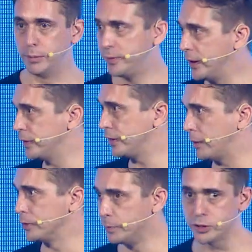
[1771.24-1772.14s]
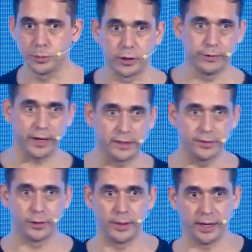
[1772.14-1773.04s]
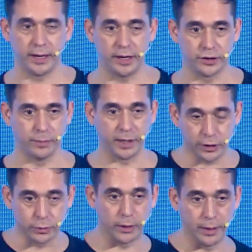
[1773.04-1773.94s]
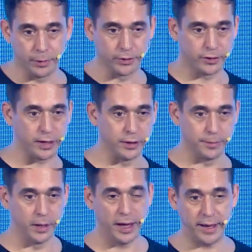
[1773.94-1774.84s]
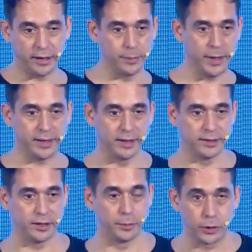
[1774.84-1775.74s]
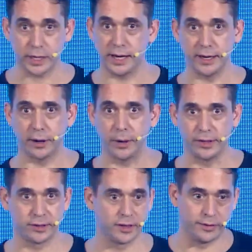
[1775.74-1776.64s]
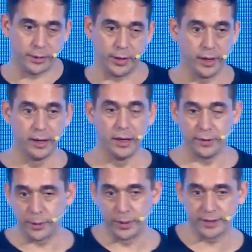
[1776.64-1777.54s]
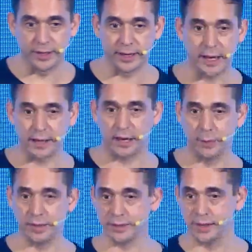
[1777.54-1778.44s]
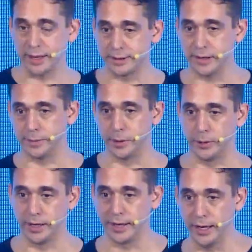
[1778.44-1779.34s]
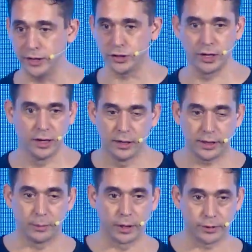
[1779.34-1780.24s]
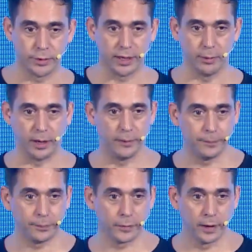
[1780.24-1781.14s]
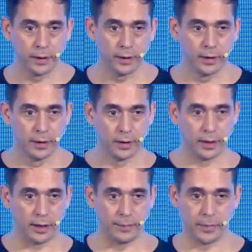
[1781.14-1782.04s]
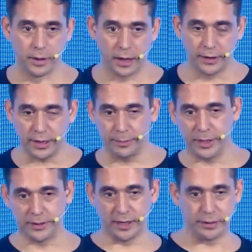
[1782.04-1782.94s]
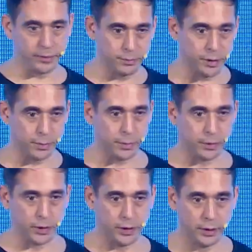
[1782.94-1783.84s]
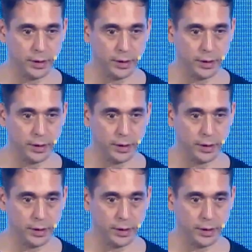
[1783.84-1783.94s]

we found that was much more effective to re-engage them because we were able to tell them, hey, come back and listen to more Kanye West. If they were listening to Kanye West the last time they were engaged, that worked really well. And yeah, basically there's a couple more